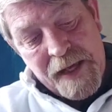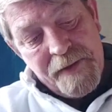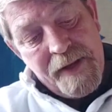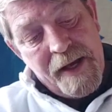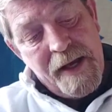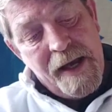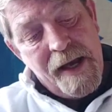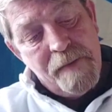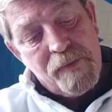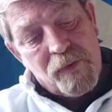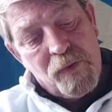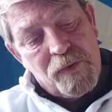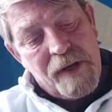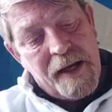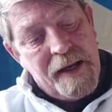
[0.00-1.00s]

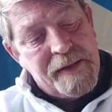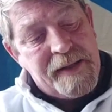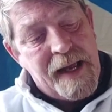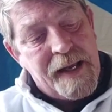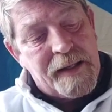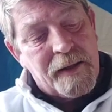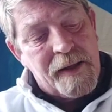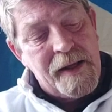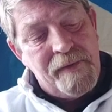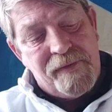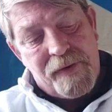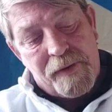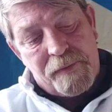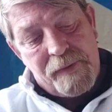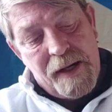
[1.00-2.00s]
April deadline
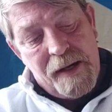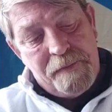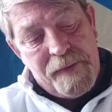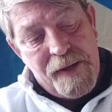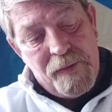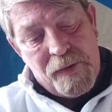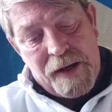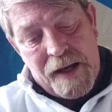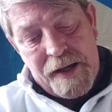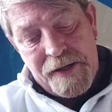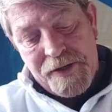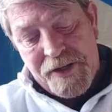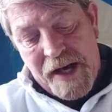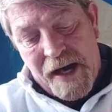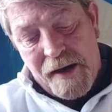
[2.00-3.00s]
for people
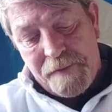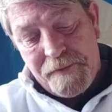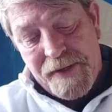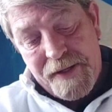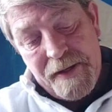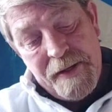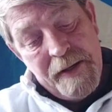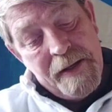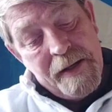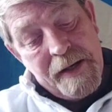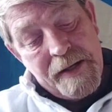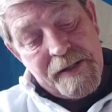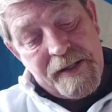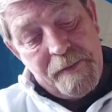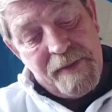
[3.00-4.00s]
getting jabbed
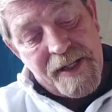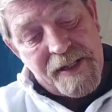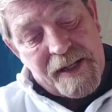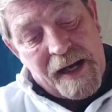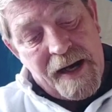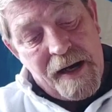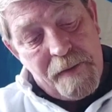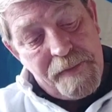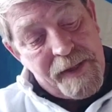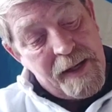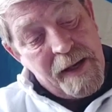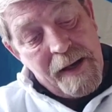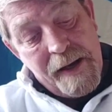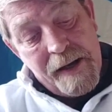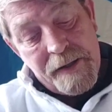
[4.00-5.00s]
has to be scrapped,
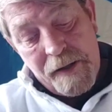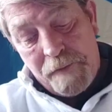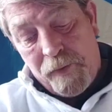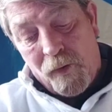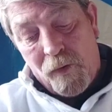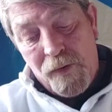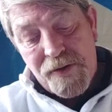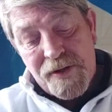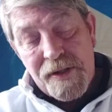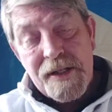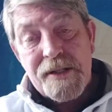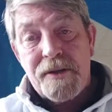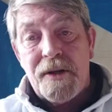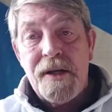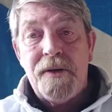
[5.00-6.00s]
and the policy
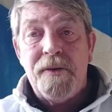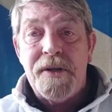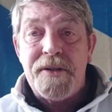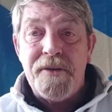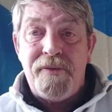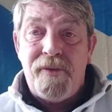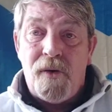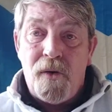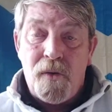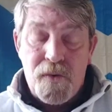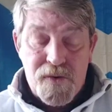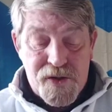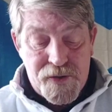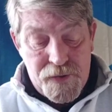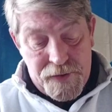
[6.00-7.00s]
is likely to follow
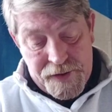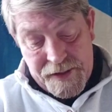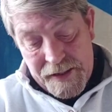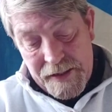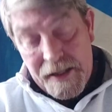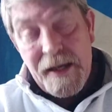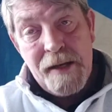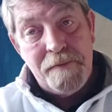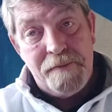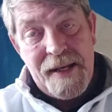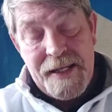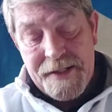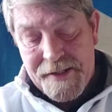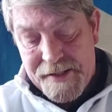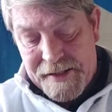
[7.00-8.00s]
suit in
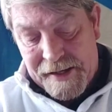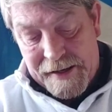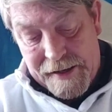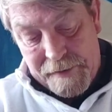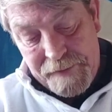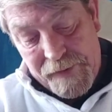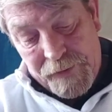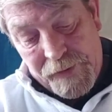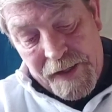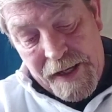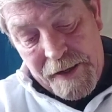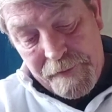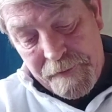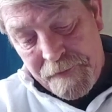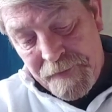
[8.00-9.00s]
being scrapped. All
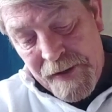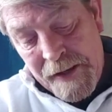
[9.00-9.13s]
right.